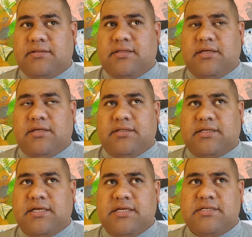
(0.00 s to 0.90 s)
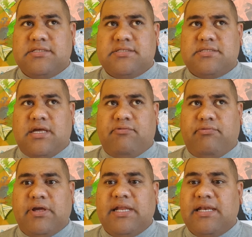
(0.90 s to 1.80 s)
The Kings are
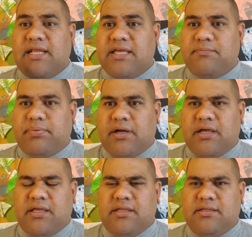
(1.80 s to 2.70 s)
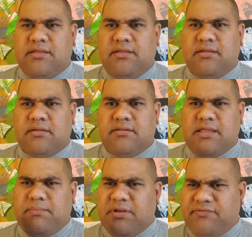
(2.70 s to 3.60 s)
really led by
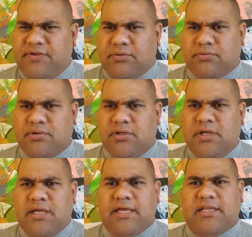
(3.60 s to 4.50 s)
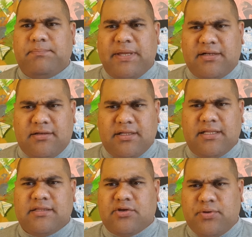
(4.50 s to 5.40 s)
their midfield and their backline
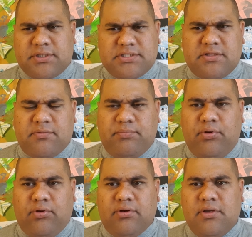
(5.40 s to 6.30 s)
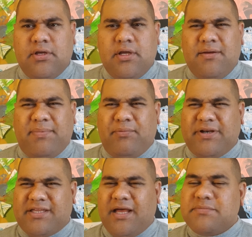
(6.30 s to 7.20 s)
and the quickness of the ball. But when
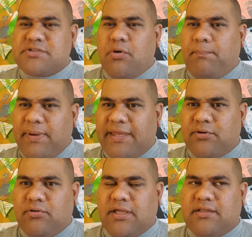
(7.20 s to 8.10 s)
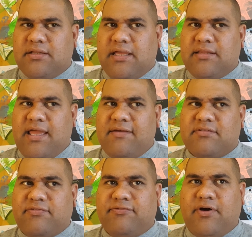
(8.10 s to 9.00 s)
it comes to a battle and they have
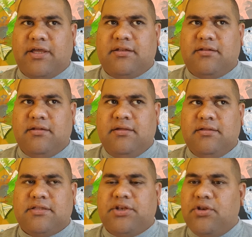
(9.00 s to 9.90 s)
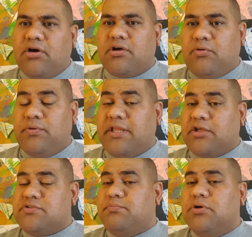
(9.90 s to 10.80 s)
to fight, they're not going to win that,
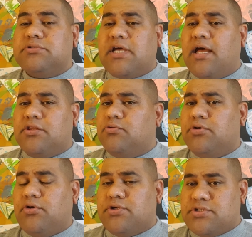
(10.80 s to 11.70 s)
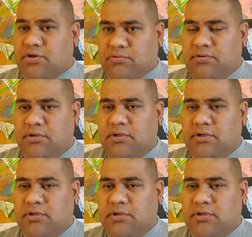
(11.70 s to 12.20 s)
because Mills can't do it on his own.